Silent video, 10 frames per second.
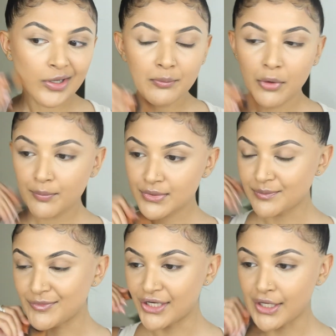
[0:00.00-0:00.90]
Pop
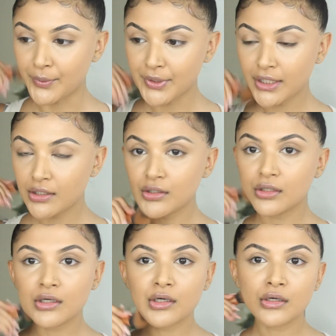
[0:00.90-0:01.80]
some down
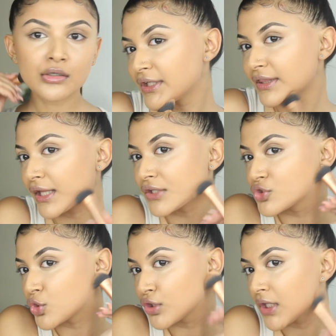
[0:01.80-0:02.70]
here, get that
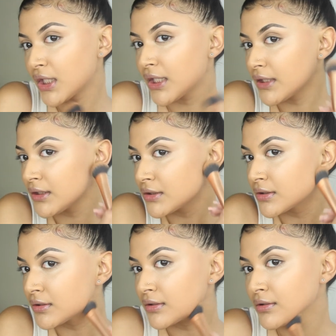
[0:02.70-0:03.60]
jawline,
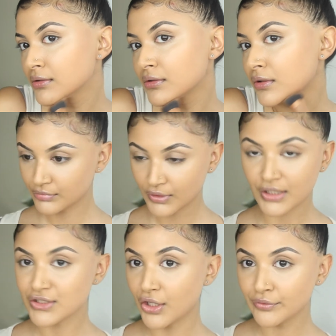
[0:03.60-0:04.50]

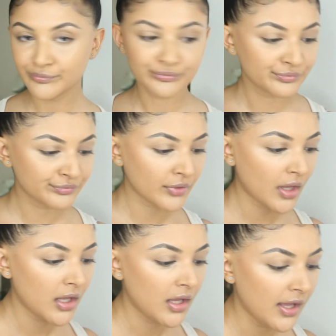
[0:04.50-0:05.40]
like so.
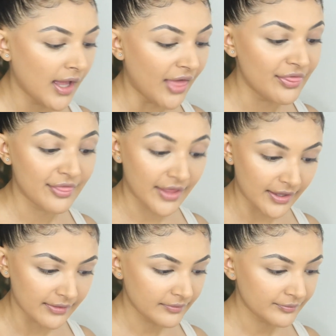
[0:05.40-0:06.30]
And
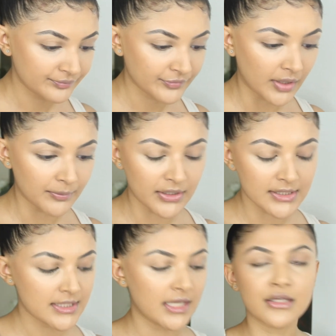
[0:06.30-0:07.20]
then I'm gonna
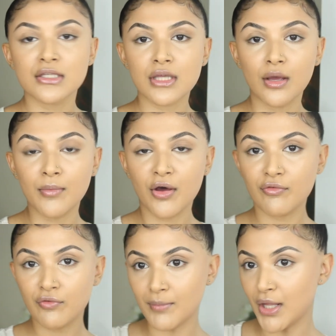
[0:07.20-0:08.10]
take some
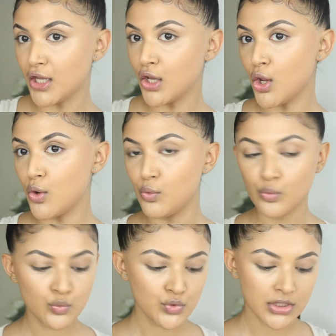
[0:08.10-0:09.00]
for my
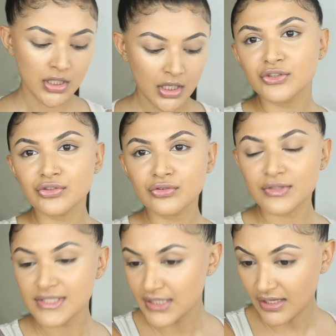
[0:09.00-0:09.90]
nose. It's just not
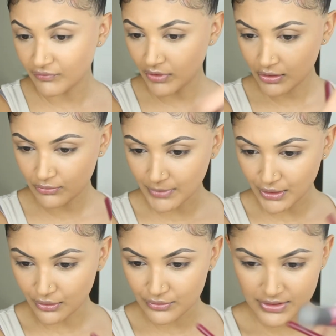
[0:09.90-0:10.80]
sitting right on my
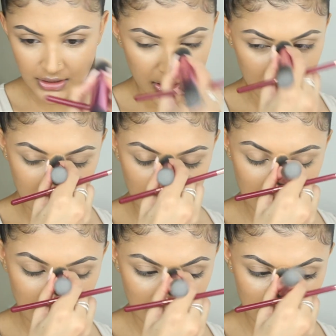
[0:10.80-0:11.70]
nose today,
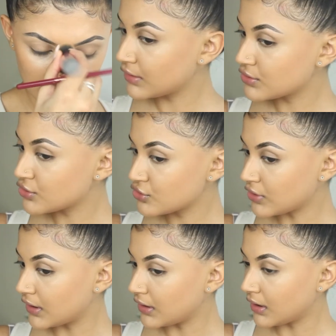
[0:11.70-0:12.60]
anything. Just
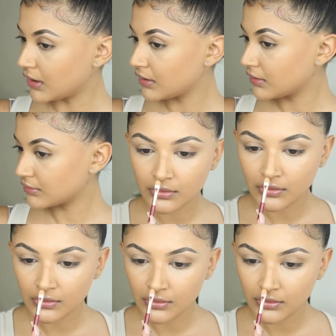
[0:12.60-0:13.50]
straight line,
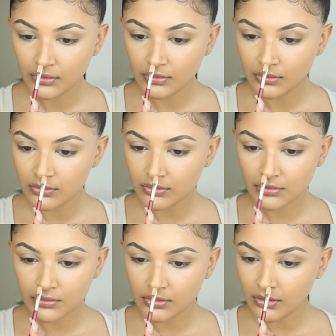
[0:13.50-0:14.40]

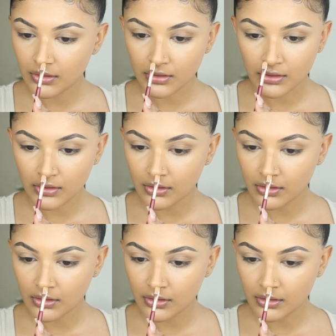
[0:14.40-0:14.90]
just there.